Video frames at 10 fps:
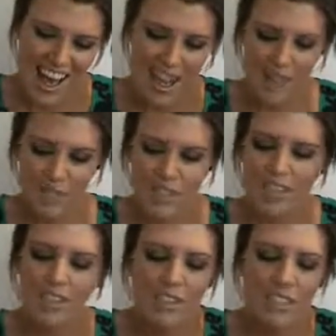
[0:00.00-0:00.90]
um, so
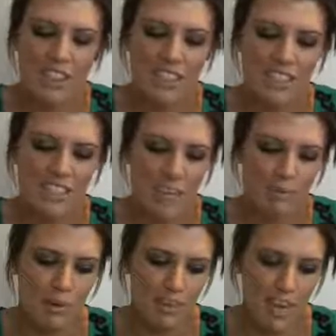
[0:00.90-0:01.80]
they're all the things that
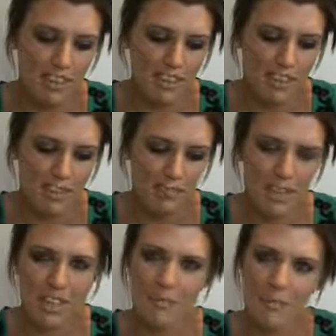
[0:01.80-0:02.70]
I bought at the
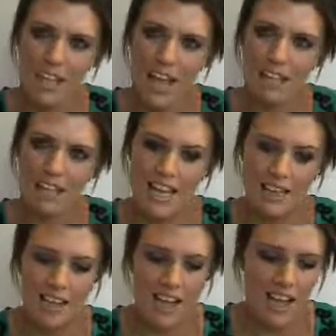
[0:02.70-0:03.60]
Cosmetic Company outlet.